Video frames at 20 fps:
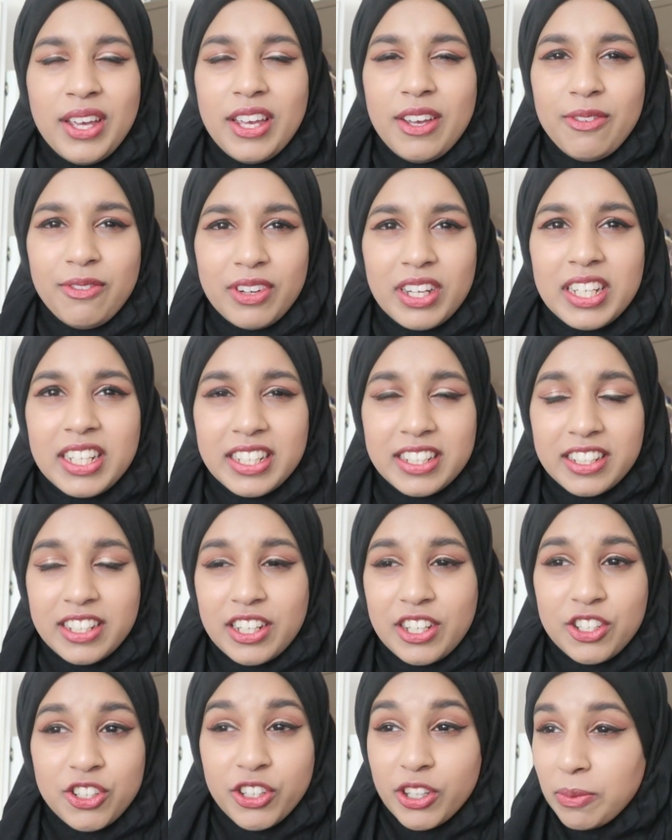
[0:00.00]
It really
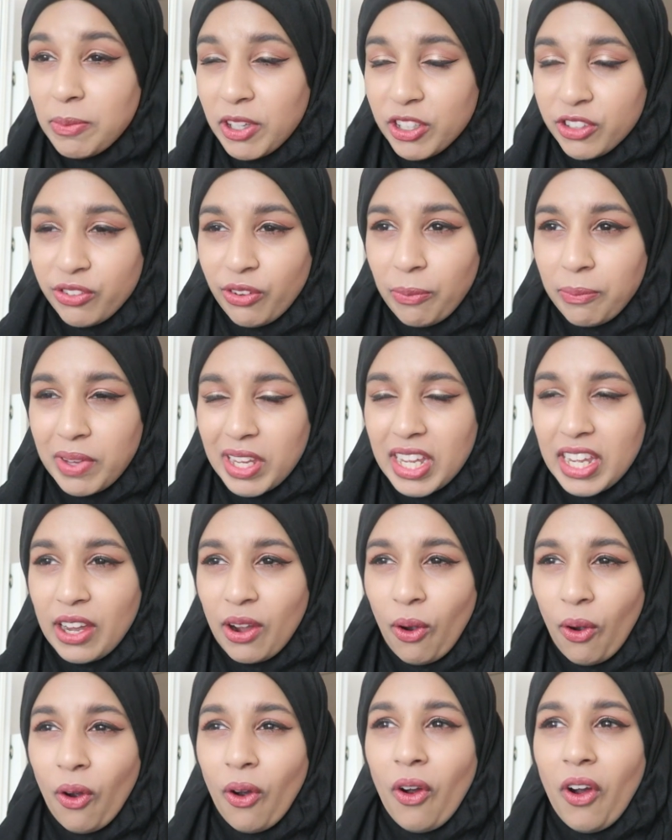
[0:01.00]
didn't do much for
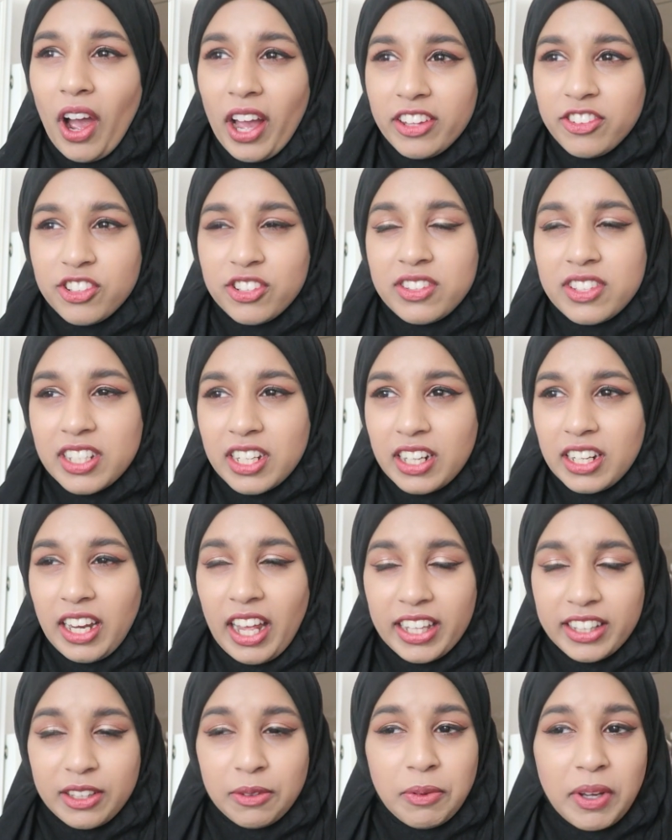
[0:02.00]
me, or I just didn't
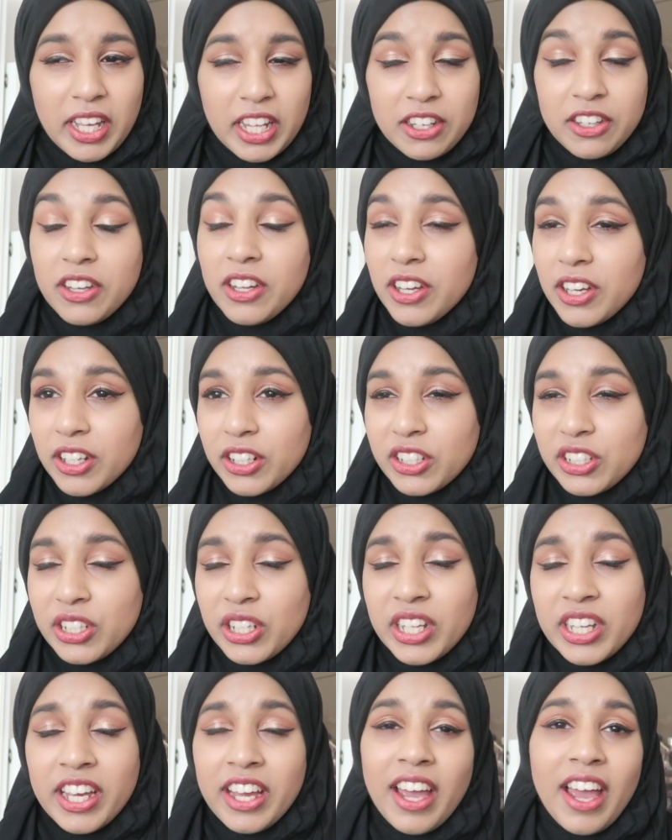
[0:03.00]
like the way it looked.